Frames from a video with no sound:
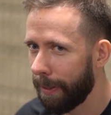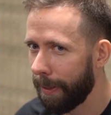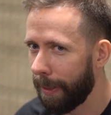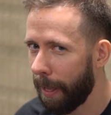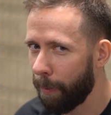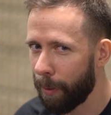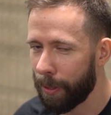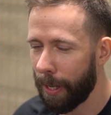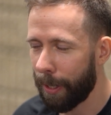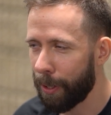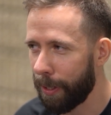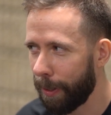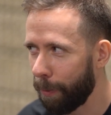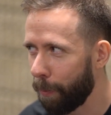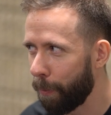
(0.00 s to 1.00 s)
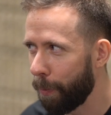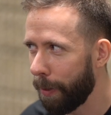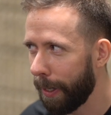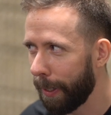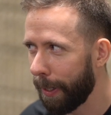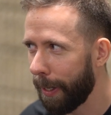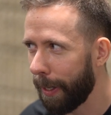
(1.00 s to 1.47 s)
that was actually
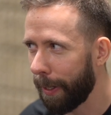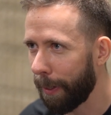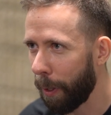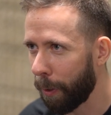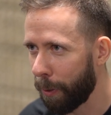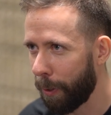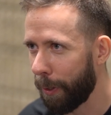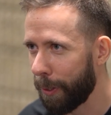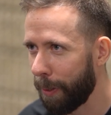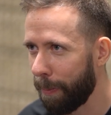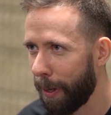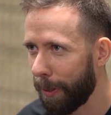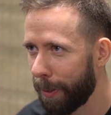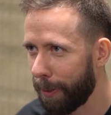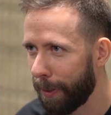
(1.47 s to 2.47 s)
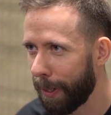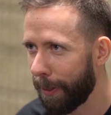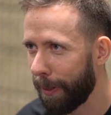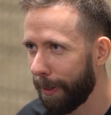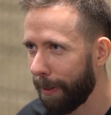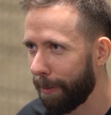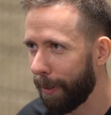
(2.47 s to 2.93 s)
really across a boundary
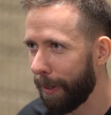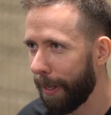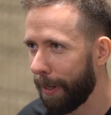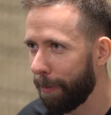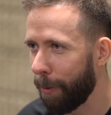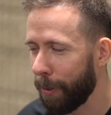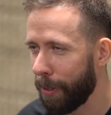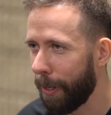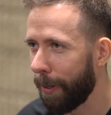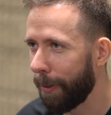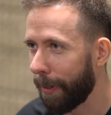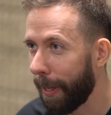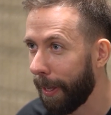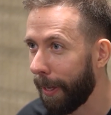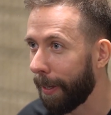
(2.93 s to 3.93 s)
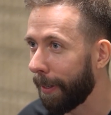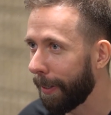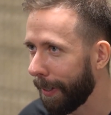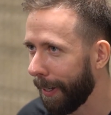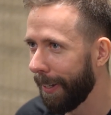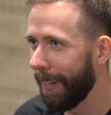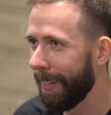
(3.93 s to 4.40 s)
on a level that was not
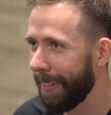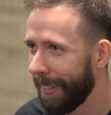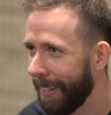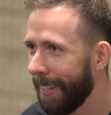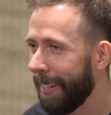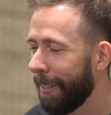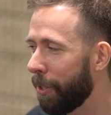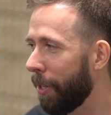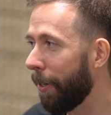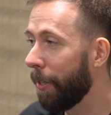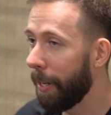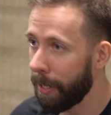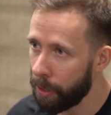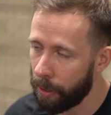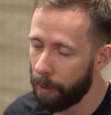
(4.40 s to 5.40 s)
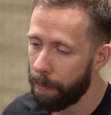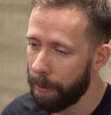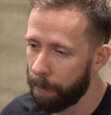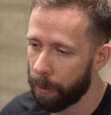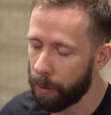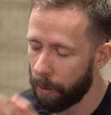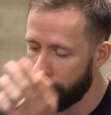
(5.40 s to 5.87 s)
okay. So it is good
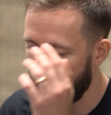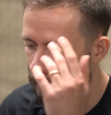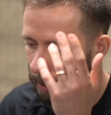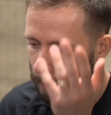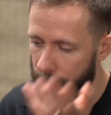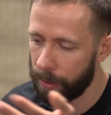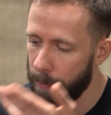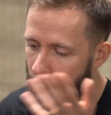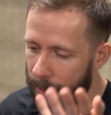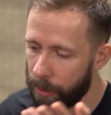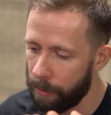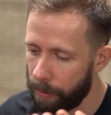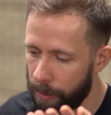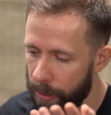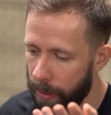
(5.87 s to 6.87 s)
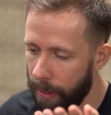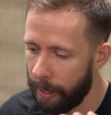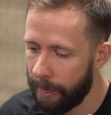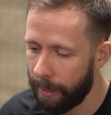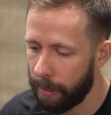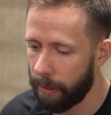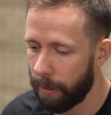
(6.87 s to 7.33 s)
people talk about, because it makes you, I
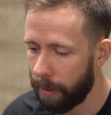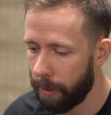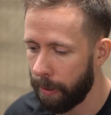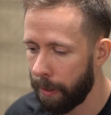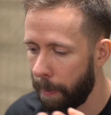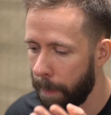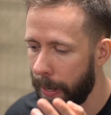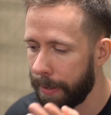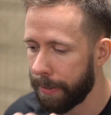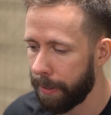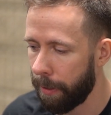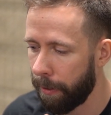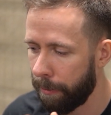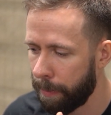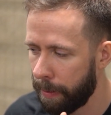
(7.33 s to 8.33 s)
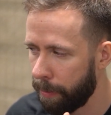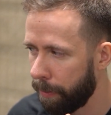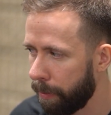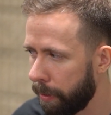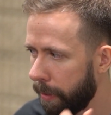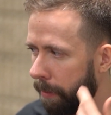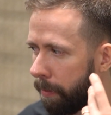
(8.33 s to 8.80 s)
think in the past a lot of people
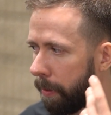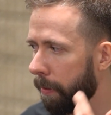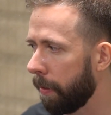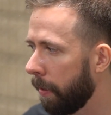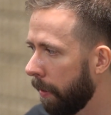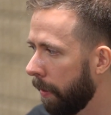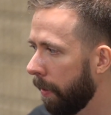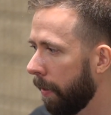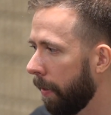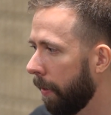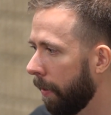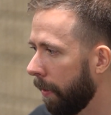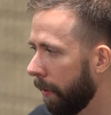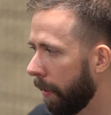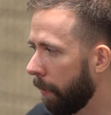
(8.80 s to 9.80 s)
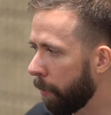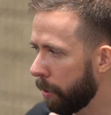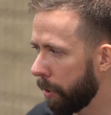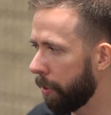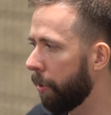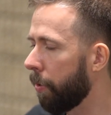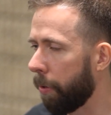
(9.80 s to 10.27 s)
wouldn't even, they would
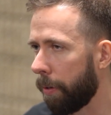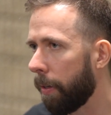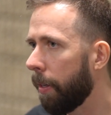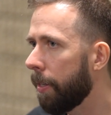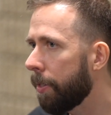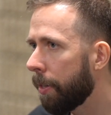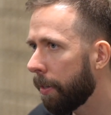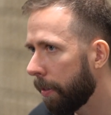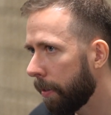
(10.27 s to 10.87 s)
just internalize it.